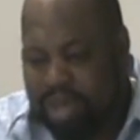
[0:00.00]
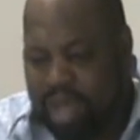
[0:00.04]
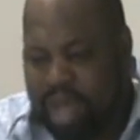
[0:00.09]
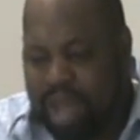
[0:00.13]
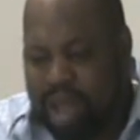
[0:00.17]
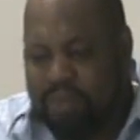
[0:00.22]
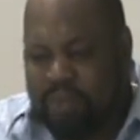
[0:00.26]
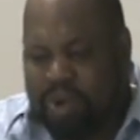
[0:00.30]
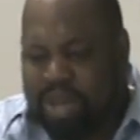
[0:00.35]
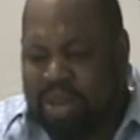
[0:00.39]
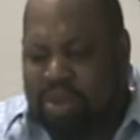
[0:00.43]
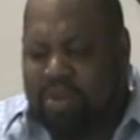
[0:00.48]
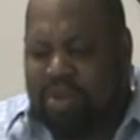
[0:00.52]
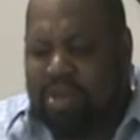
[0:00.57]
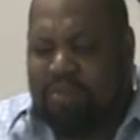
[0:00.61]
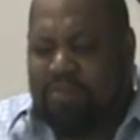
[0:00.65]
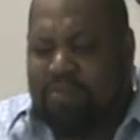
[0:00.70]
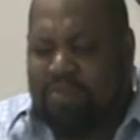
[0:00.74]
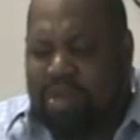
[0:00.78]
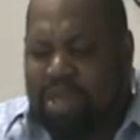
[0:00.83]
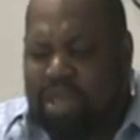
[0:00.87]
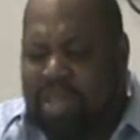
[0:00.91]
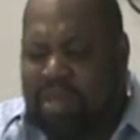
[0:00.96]
And what do he
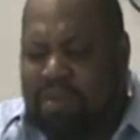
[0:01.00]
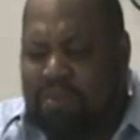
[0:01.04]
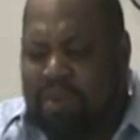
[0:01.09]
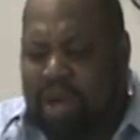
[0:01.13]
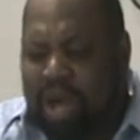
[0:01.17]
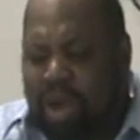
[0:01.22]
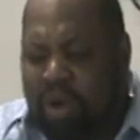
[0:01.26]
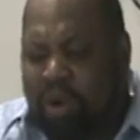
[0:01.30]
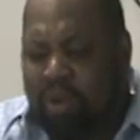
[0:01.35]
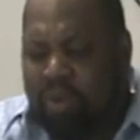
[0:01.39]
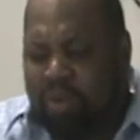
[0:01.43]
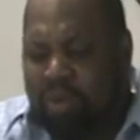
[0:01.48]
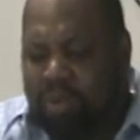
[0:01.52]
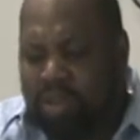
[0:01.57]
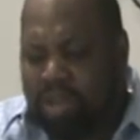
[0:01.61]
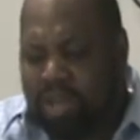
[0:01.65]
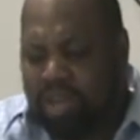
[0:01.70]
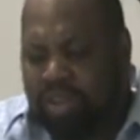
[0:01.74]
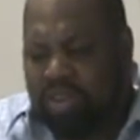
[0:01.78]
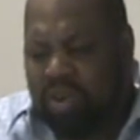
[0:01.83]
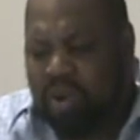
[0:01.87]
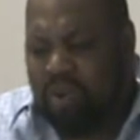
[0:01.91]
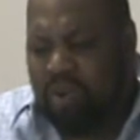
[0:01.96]
mean by old
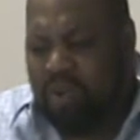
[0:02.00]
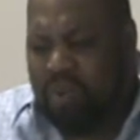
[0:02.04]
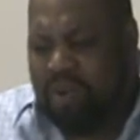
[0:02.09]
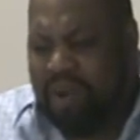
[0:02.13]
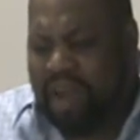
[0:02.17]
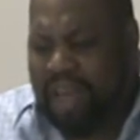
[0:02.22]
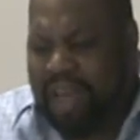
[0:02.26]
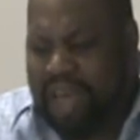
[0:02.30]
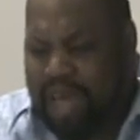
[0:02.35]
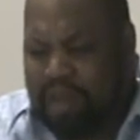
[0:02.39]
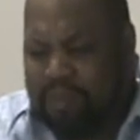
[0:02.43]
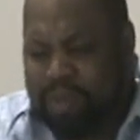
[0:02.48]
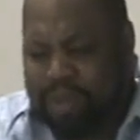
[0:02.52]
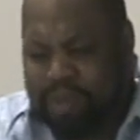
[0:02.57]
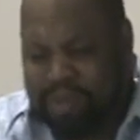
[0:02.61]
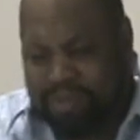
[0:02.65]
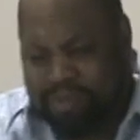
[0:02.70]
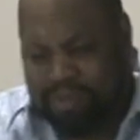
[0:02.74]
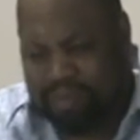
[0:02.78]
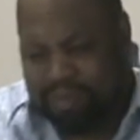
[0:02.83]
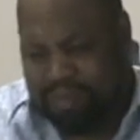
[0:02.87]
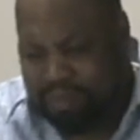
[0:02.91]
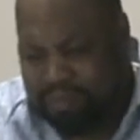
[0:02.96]
things? Old
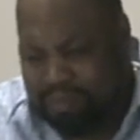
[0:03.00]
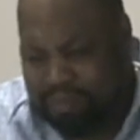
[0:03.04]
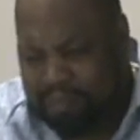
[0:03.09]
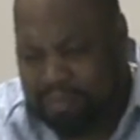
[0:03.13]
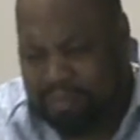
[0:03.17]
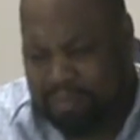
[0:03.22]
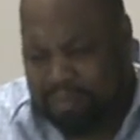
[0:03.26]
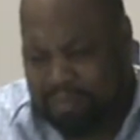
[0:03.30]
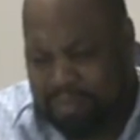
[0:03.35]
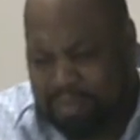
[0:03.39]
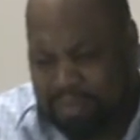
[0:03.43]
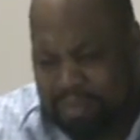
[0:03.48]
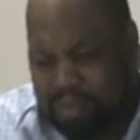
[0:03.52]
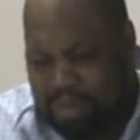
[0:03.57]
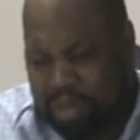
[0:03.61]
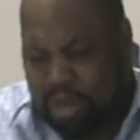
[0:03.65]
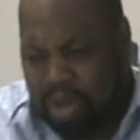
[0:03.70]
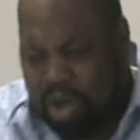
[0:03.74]
habits. All right.